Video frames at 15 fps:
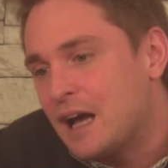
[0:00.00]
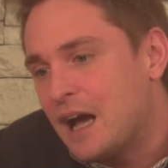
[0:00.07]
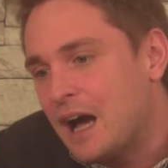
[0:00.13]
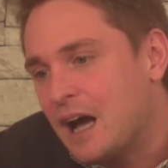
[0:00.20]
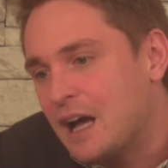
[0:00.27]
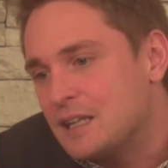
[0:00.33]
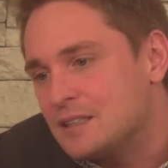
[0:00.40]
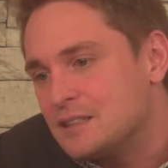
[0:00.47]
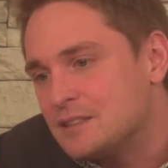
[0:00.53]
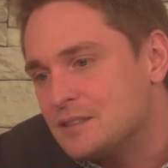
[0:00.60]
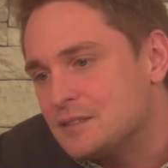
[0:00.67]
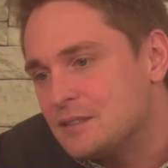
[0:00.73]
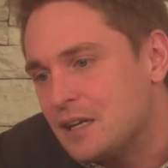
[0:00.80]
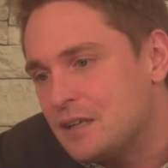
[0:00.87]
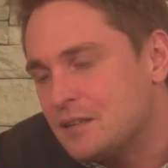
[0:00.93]
And
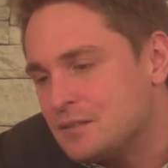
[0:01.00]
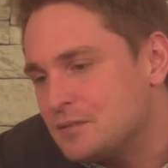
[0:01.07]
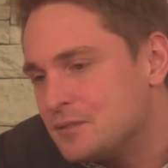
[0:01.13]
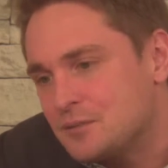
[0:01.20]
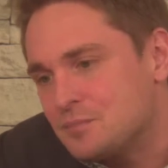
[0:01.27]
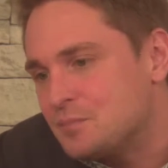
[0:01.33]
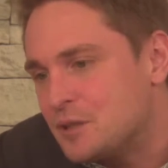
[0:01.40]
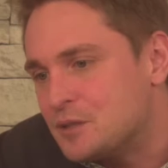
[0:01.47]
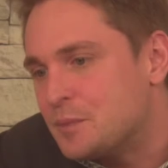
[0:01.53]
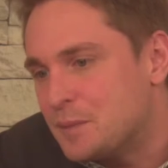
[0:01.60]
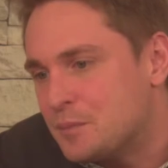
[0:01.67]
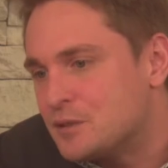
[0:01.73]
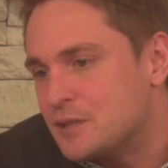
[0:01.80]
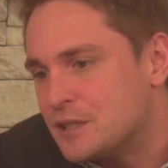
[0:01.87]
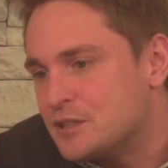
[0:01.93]
as people
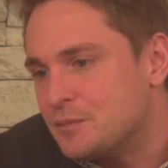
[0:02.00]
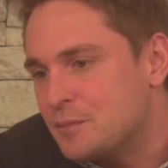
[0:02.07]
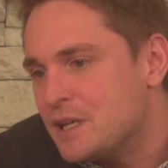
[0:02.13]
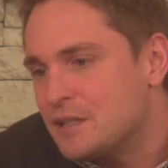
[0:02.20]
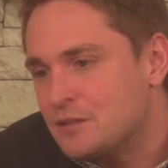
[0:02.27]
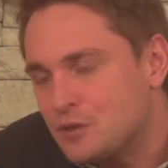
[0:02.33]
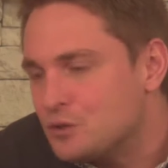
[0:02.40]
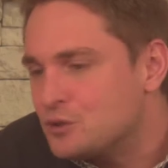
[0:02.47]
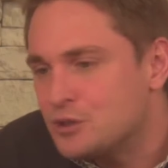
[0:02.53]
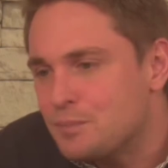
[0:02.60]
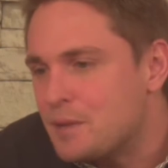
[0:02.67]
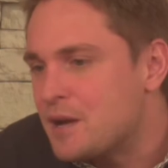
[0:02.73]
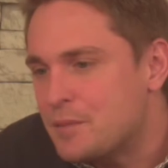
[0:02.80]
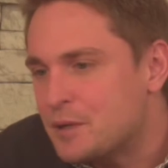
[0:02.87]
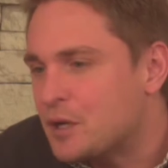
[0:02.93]
have said to me, it's not just
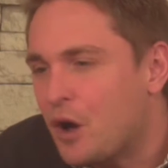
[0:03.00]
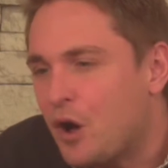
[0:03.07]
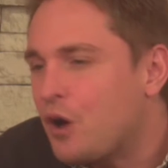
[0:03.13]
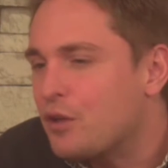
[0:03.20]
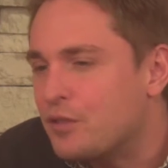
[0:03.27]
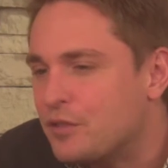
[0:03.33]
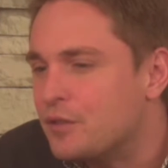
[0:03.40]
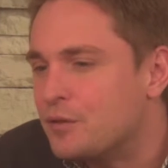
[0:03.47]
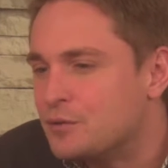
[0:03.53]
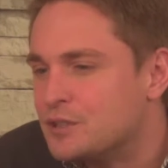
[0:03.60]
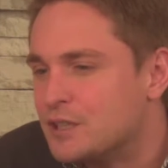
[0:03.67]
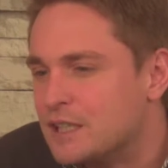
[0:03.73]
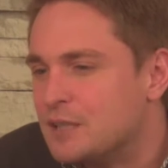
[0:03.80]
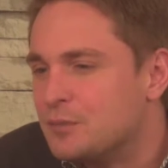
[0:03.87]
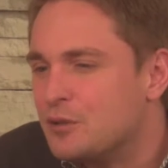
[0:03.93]
Mary Macarthur that was the
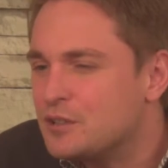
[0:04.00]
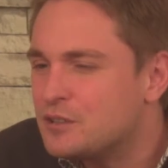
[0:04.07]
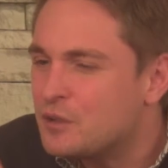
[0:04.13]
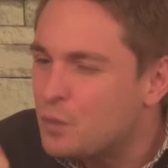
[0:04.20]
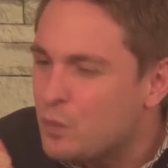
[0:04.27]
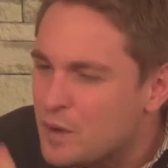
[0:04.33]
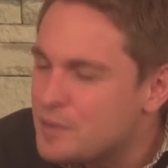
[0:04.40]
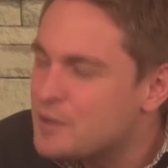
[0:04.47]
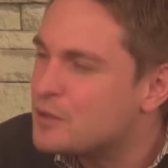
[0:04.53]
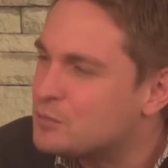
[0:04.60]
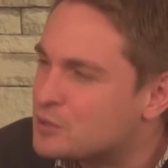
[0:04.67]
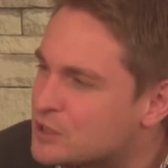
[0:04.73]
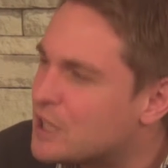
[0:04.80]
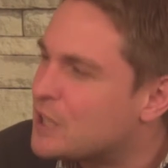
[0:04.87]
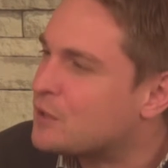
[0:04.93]
leader, but the women
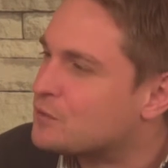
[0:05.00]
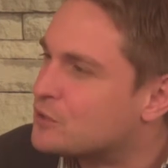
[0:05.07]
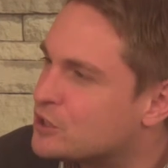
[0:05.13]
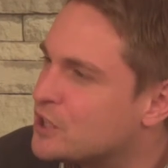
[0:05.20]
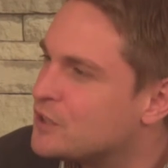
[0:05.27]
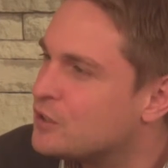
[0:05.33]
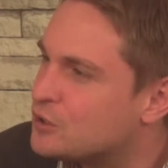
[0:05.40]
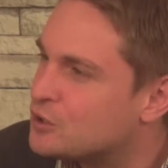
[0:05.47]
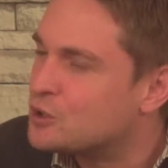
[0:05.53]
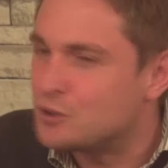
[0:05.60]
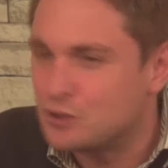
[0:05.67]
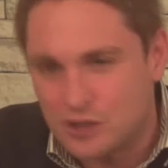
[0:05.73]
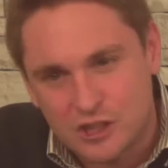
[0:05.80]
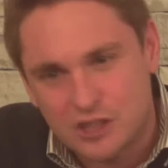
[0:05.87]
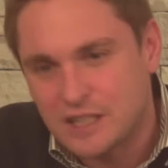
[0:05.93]
themselves, to show the courage
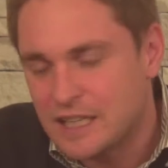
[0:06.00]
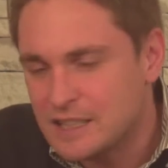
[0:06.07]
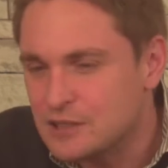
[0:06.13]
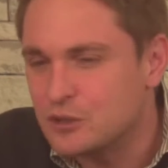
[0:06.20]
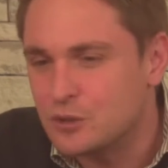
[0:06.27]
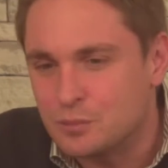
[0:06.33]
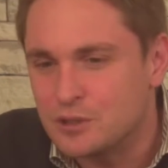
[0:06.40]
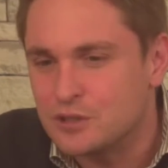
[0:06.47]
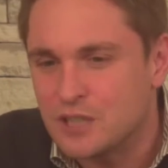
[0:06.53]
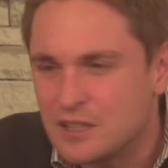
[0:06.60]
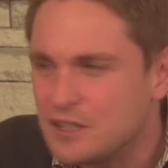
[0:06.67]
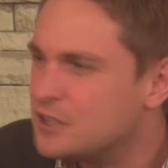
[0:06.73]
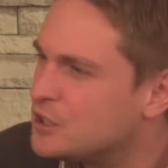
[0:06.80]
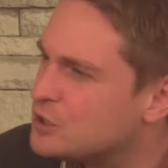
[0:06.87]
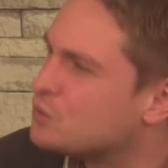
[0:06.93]
to stand up and say,
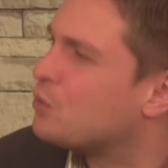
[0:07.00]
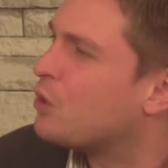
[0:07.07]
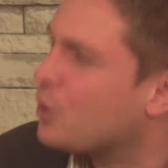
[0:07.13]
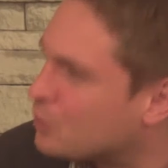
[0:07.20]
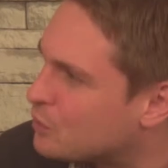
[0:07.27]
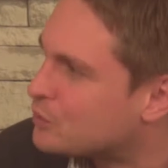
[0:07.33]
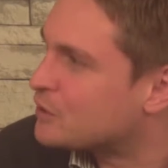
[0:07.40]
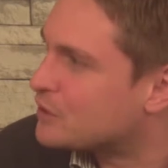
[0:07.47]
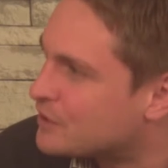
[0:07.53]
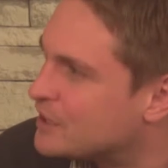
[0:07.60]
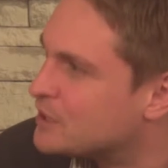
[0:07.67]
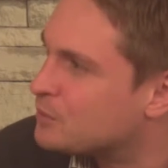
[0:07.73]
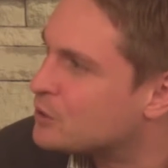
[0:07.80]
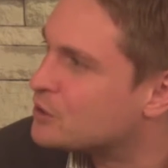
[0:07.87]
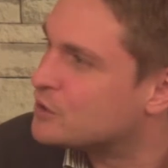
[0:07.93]
this is wrong.
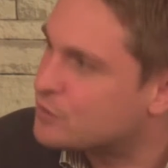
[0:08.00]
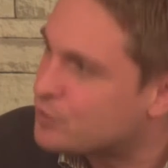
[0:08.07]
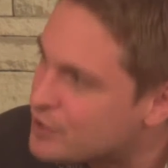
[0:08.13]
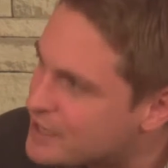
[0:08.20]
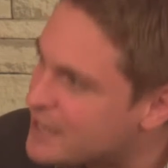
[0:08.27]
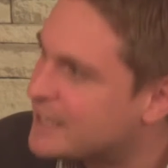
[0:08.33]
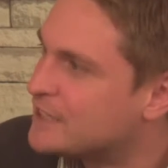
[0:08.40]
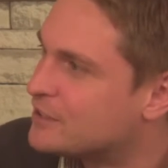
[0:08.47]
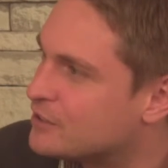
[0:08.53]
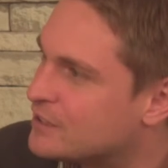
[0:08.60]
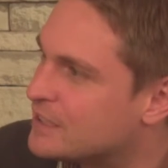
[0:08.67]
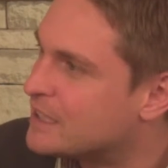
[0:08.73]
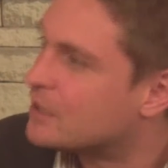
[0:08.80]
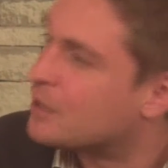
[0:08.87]
These bosses reneged on a deal.